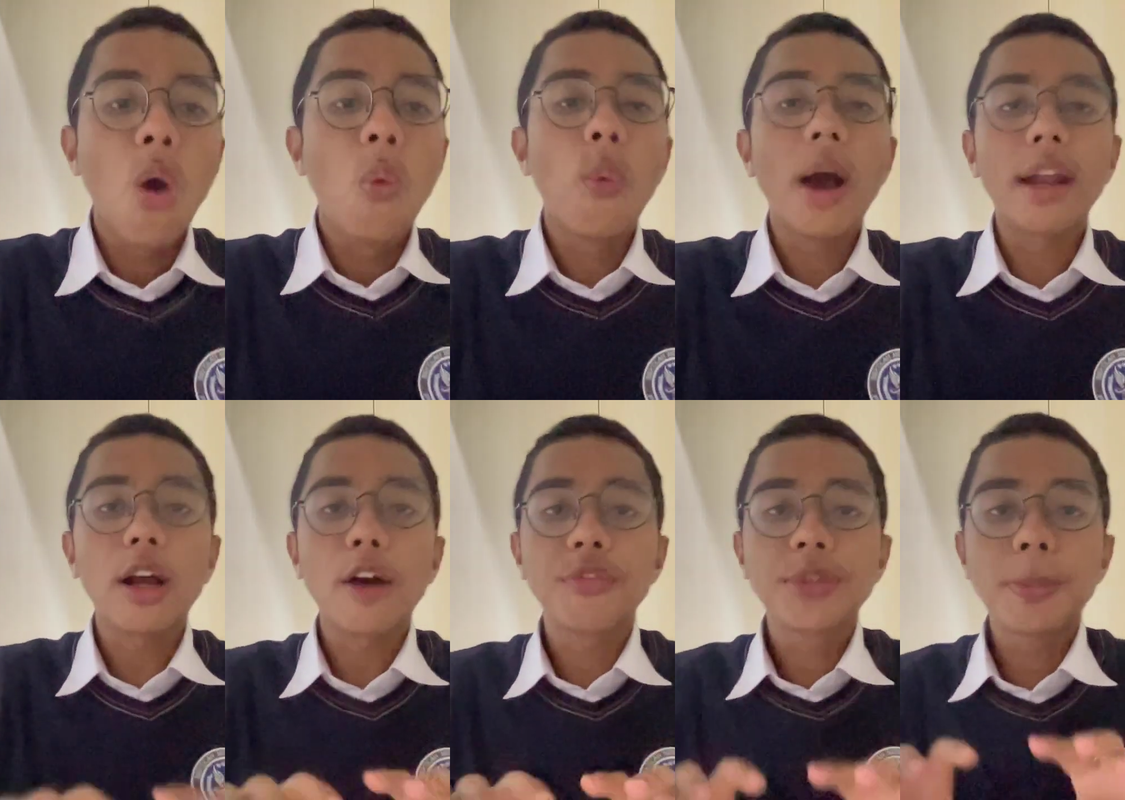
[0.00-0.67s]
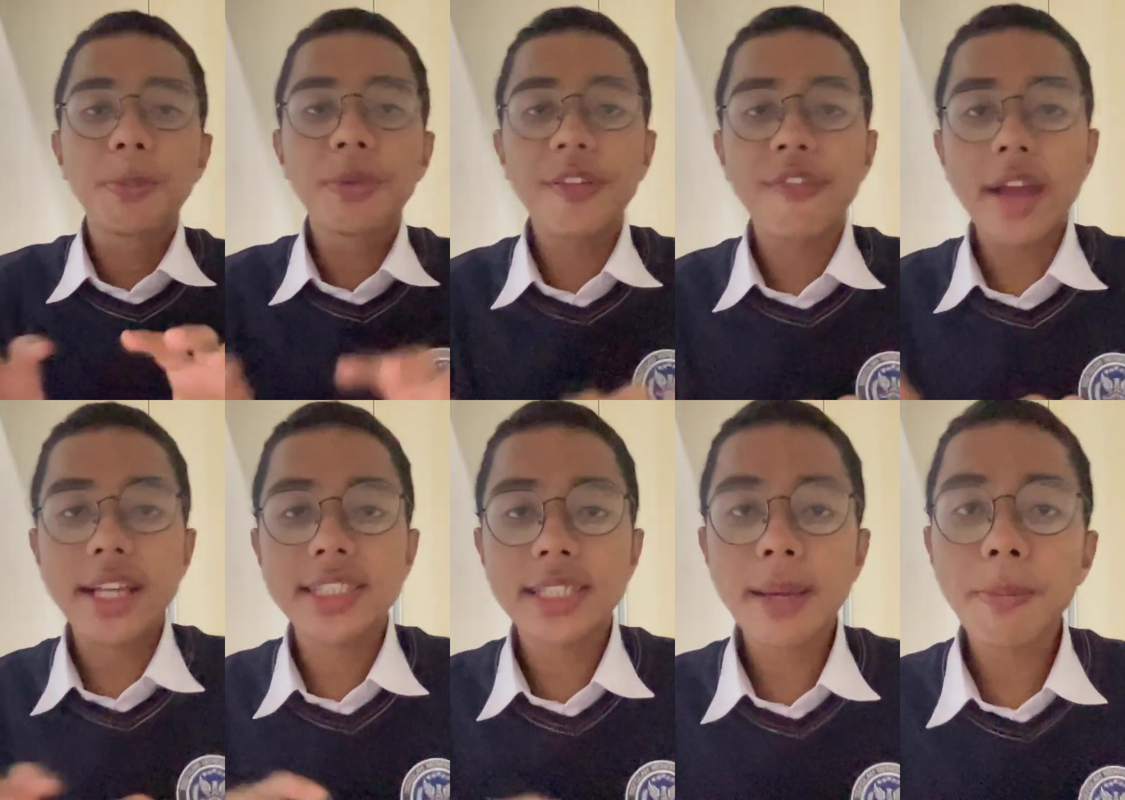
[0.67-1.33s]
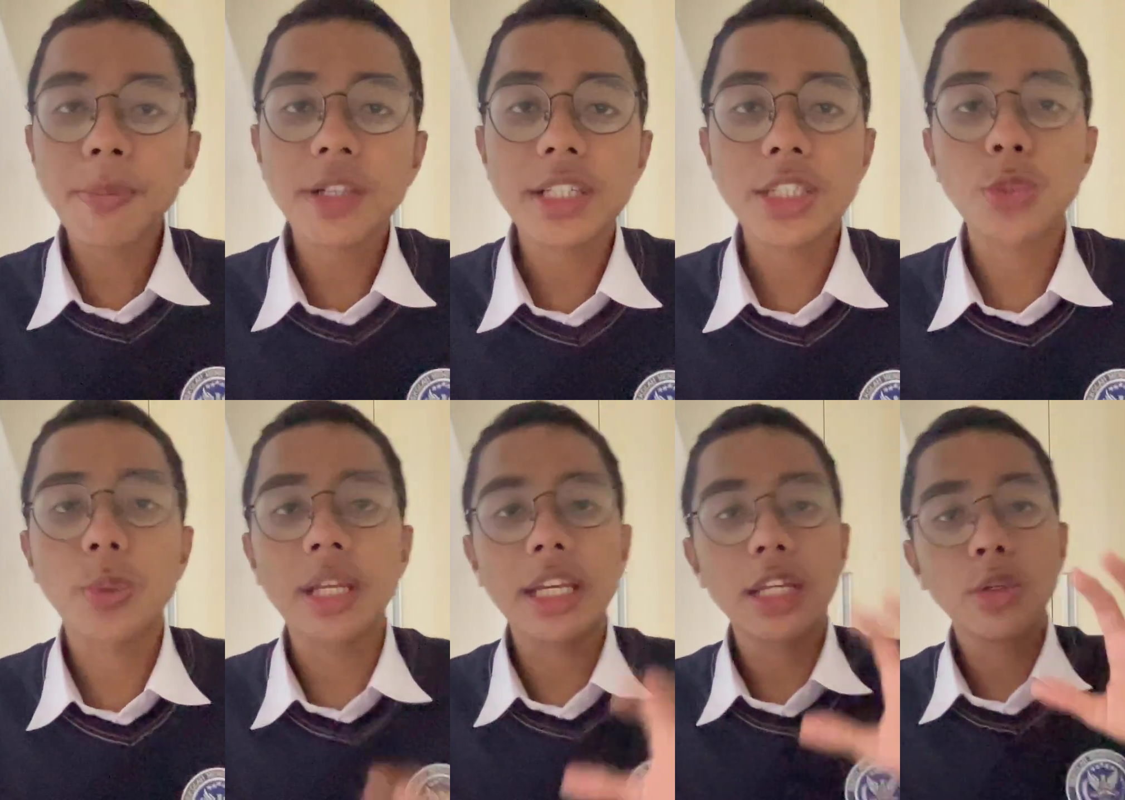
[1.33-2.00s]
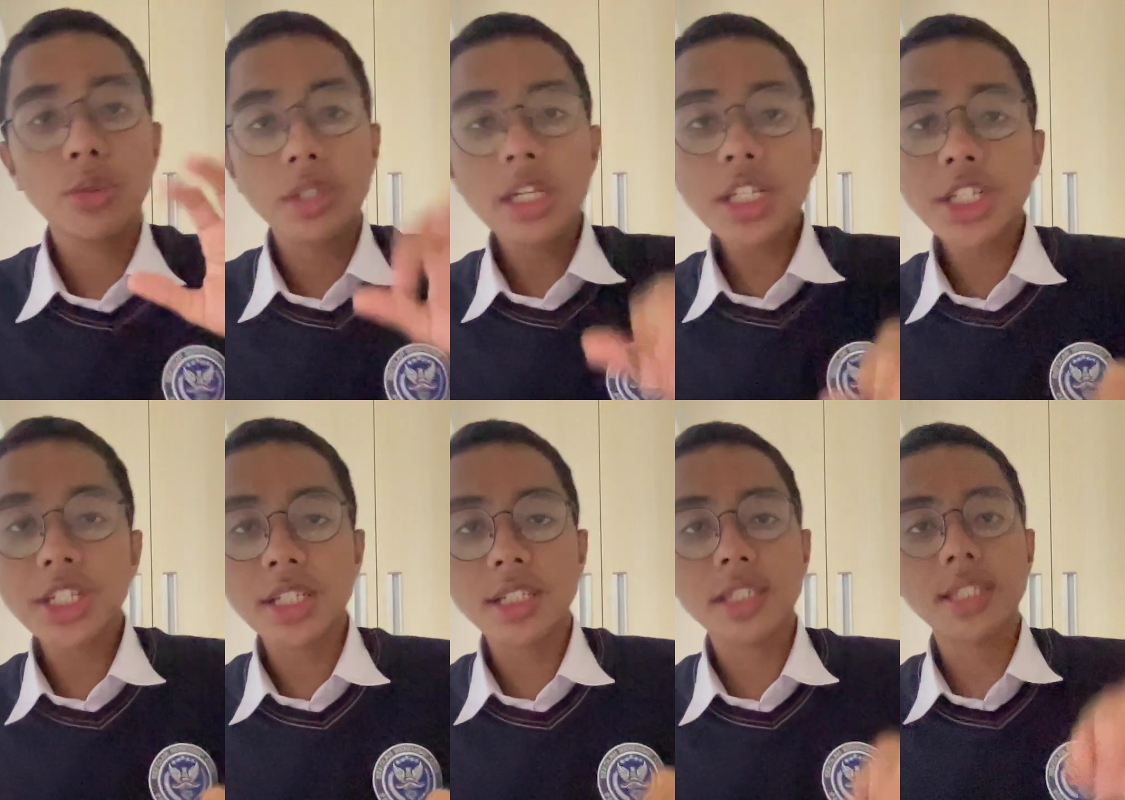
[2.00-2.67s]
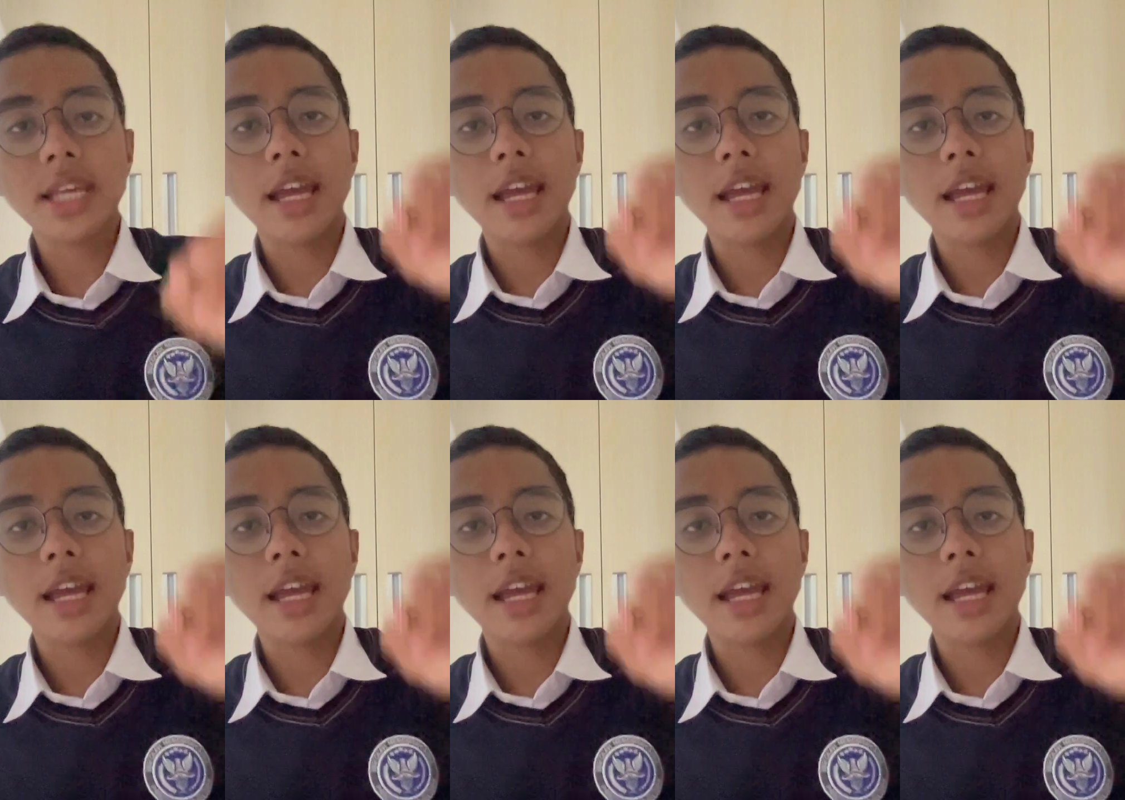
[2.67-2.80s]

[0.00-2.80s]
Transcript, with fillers: One of the brief example is when Indonesians